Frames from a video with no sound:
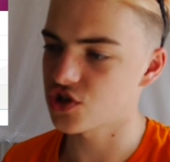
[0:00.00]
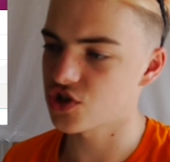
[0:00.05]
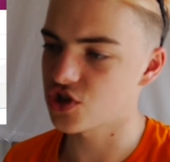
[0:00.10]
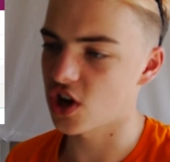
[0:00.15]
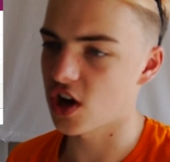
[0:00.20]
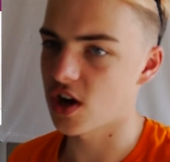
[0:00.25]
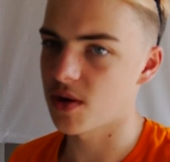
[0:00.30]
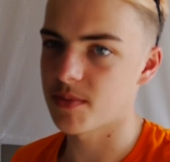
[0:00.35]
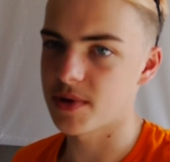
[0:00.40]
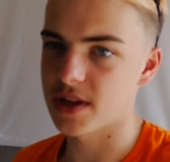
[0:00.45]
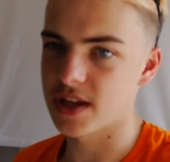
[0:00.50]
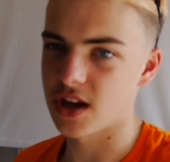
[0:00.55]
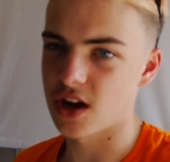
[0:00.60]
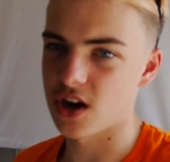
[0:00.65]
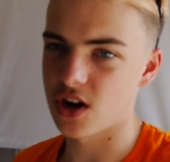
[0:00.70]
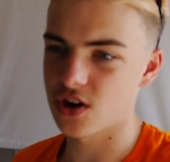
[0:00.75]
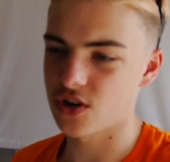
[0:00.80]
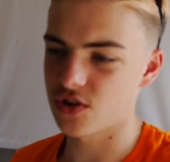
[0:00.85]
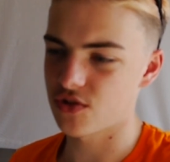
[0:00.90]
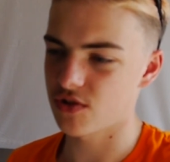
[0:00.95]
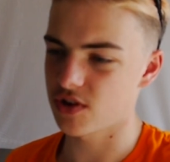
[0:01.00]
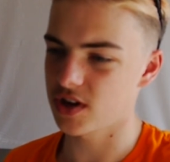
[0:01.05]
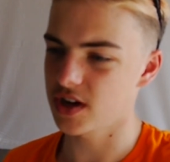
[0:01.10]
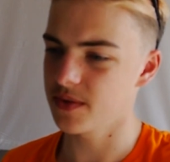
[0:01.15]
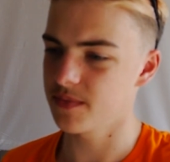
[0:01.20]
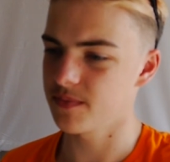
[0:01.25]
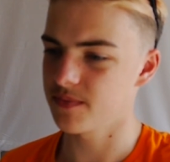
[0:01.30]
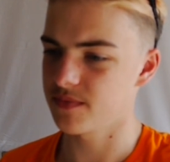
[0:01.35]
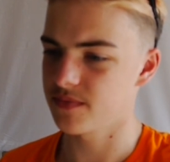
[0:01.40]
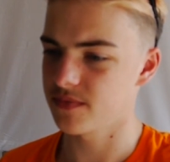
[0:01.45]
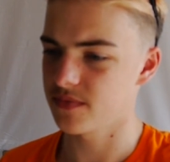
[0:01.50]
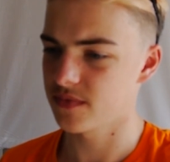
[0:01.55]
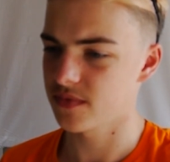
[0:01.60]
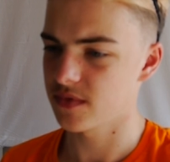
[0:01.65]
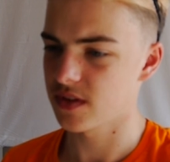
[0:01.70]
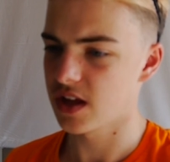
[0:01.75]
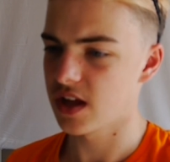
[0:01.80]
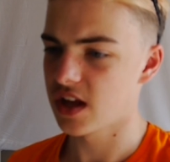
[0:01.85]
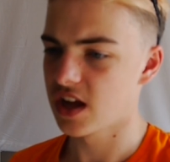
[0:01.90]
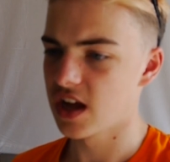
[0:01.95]
Germany, Hungary.
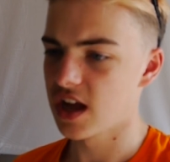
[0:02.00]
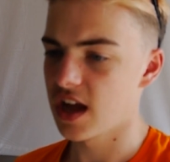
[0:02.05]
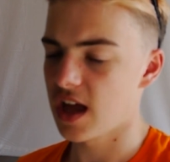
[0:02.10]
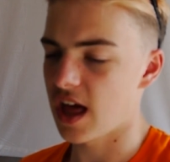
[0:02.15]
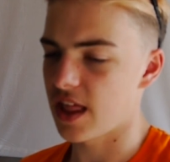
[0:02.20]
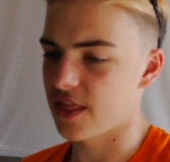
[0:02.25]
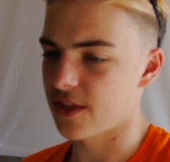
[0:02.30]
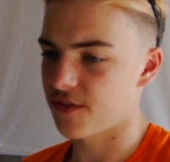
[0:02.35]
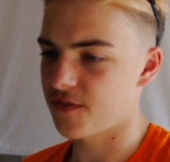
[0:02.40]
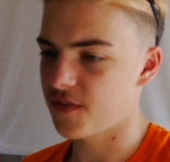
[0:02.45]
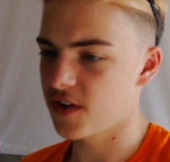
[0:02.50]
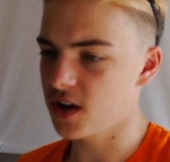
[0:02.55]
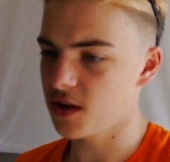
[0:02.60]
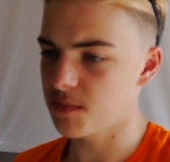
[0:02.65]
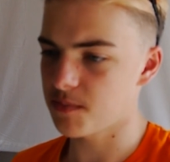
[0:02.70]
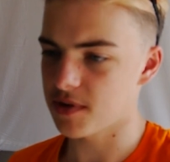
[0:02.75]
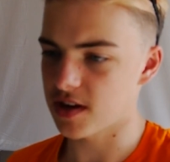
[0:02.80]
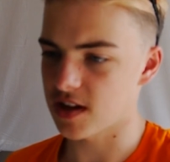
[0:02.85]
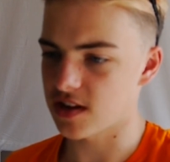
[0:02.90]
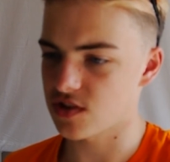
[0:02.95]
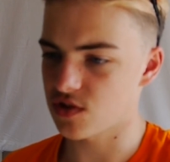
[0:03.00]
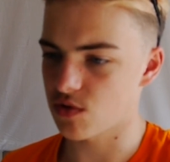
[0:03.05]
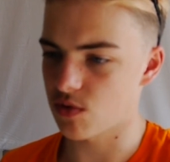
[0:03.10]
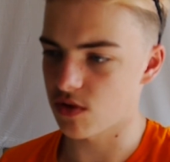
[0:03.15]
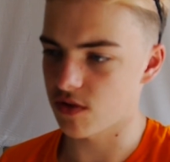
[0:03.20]
And the third place